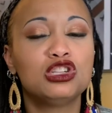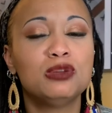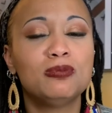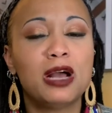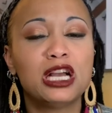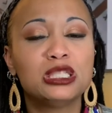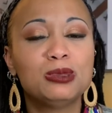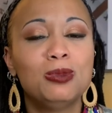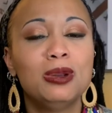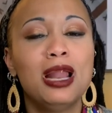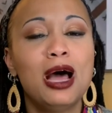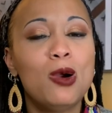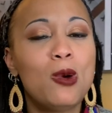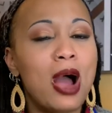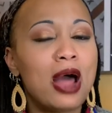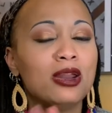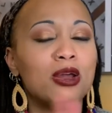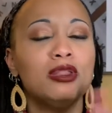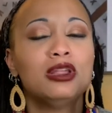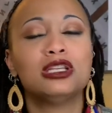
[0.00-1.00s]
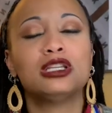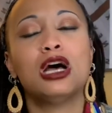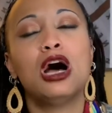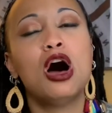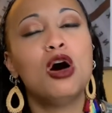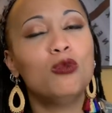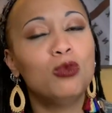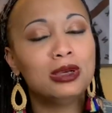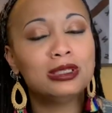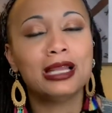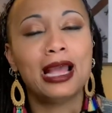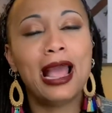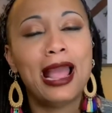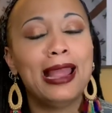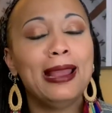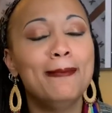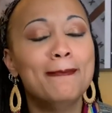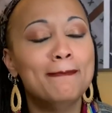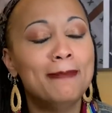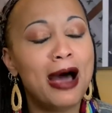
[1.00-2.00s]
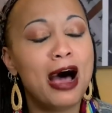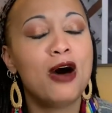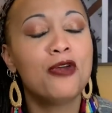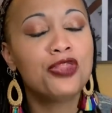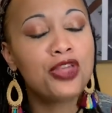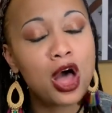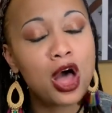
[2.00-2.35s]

box below. I know this all was a mouthful.